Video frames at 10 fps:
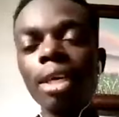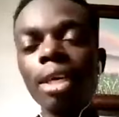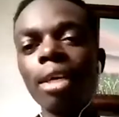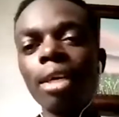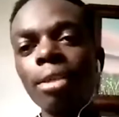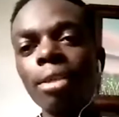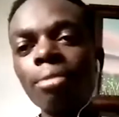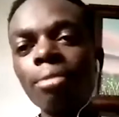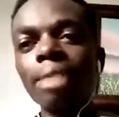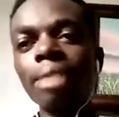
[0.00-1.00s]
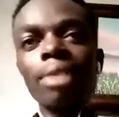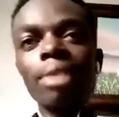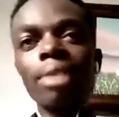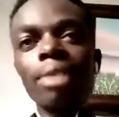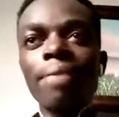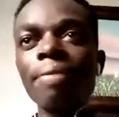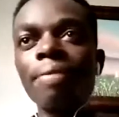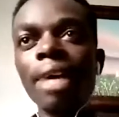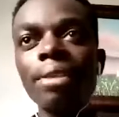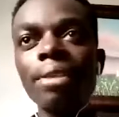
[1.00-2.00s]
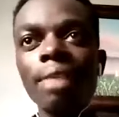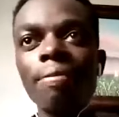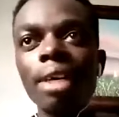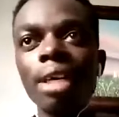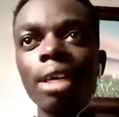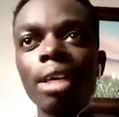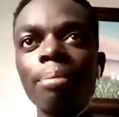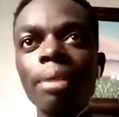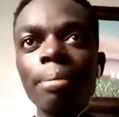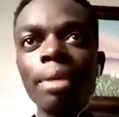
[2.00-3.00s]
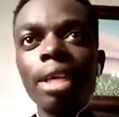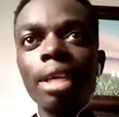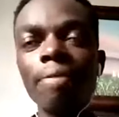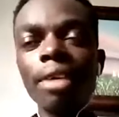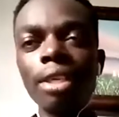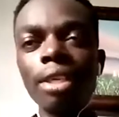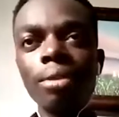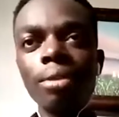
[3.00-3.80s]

You know, if I don't have maybe a very good